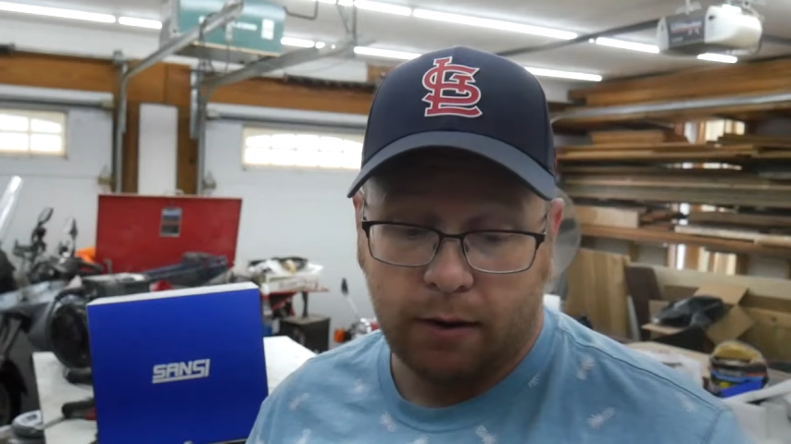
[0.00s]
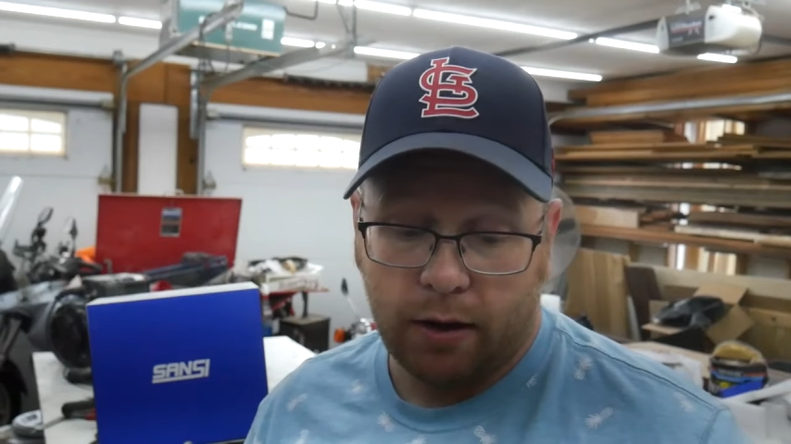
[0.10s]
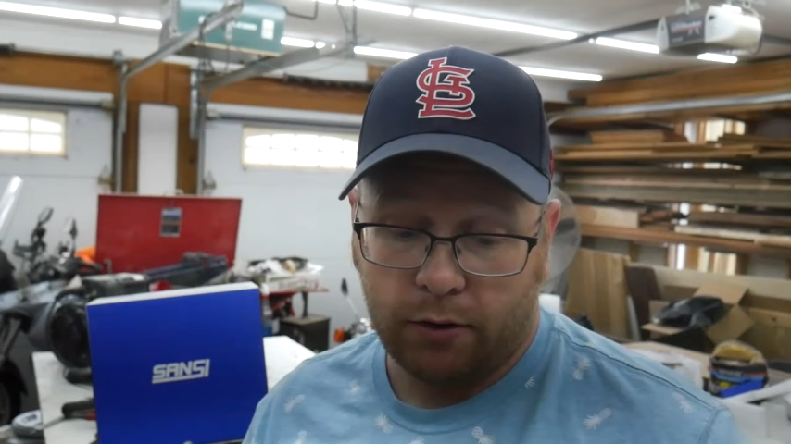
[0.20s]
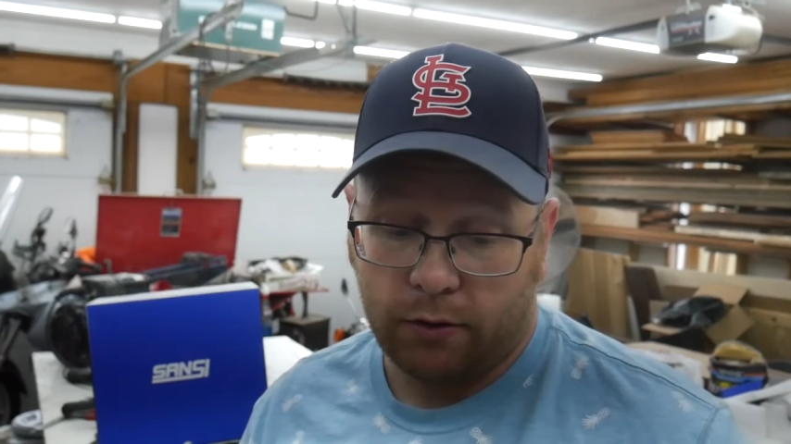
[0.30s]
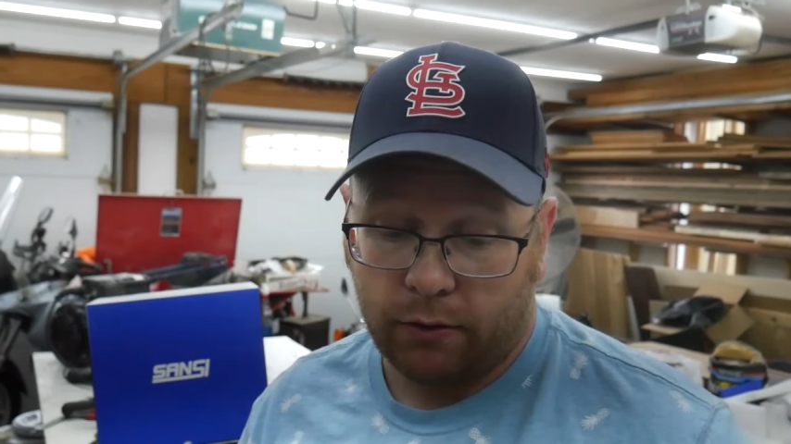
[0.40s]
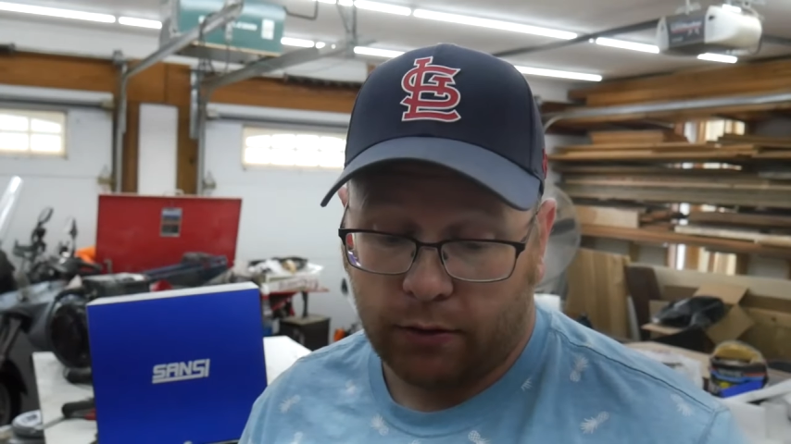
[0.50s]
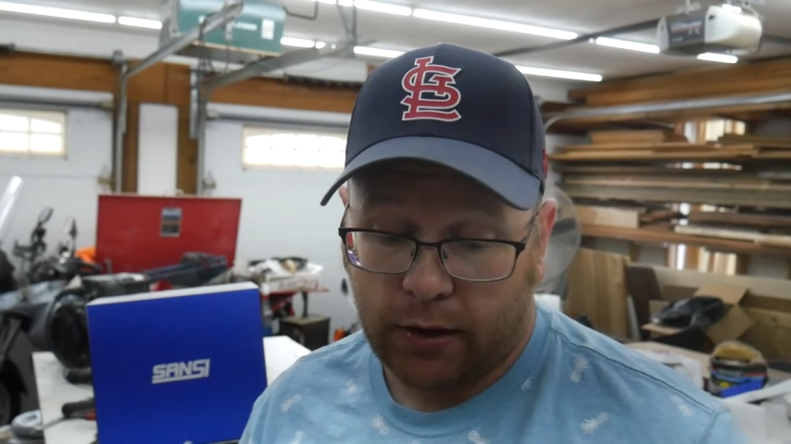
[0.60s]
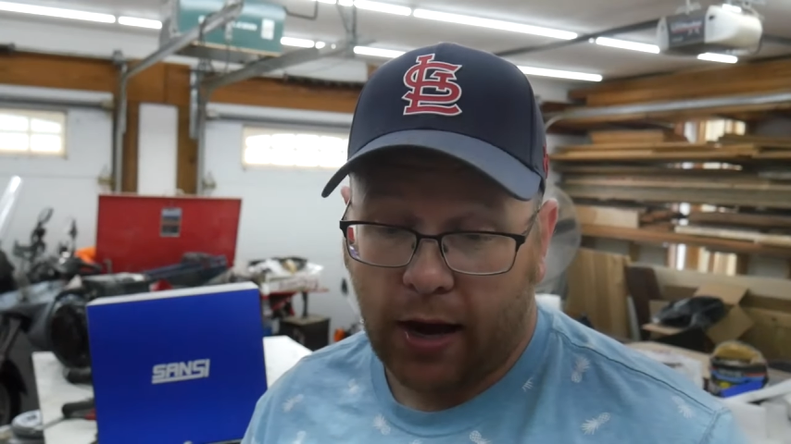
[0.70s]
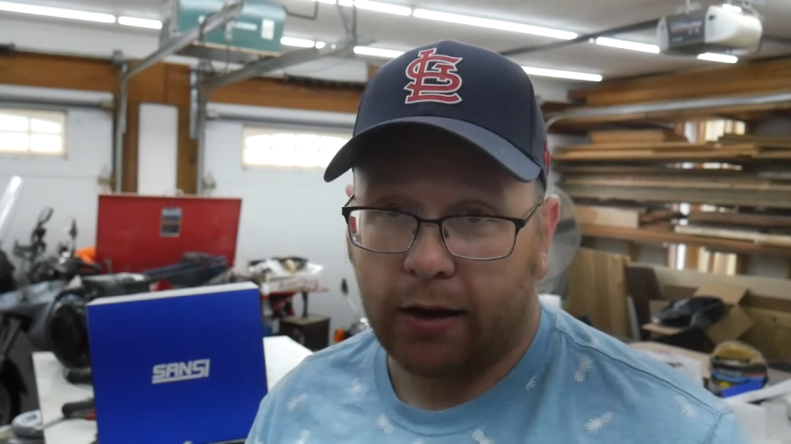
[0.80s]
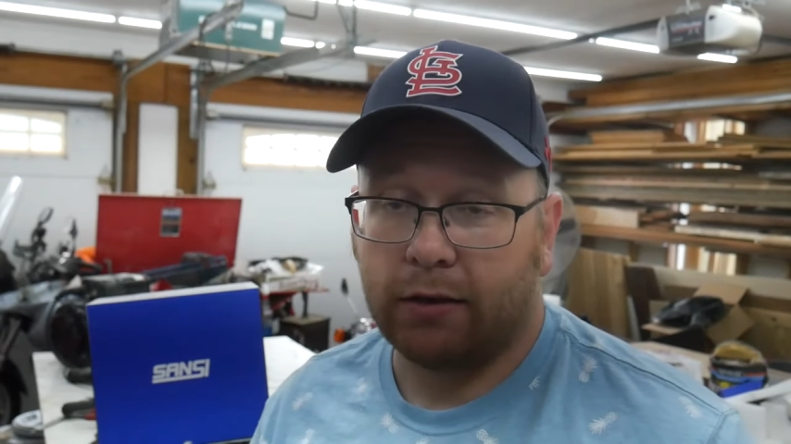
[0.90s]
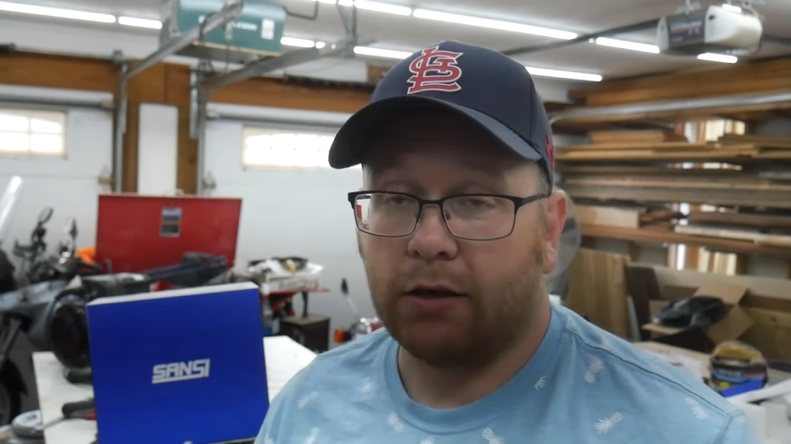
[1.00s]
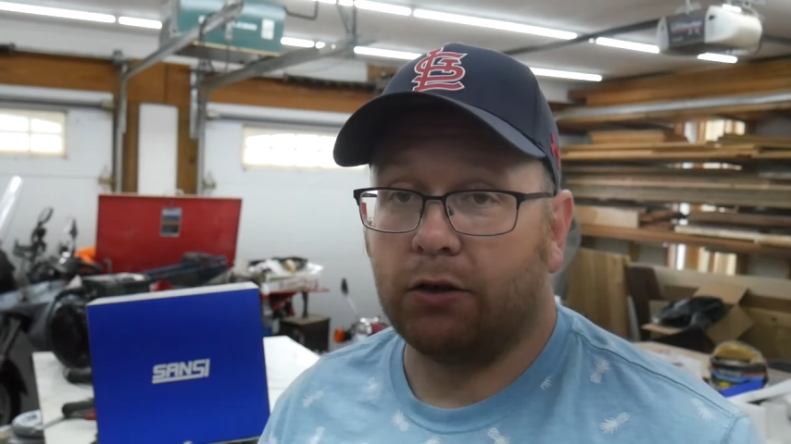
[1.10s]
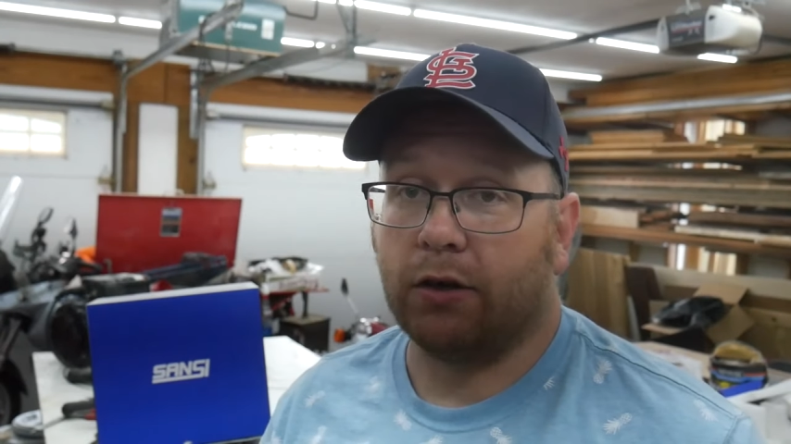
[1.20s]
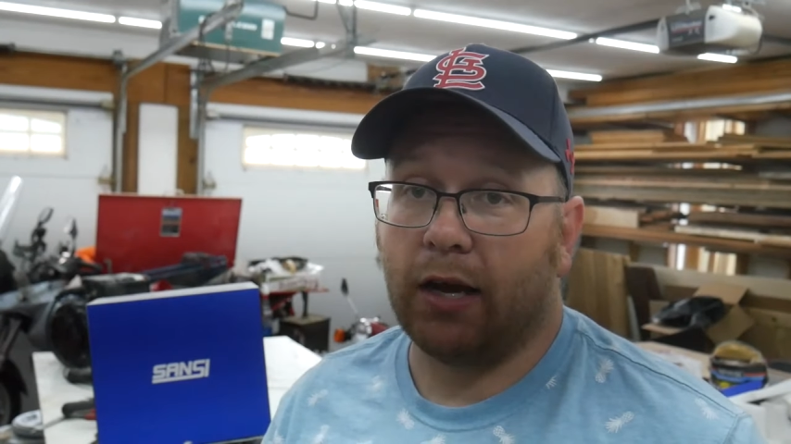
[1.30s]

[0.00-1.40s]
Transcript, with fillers: model to access your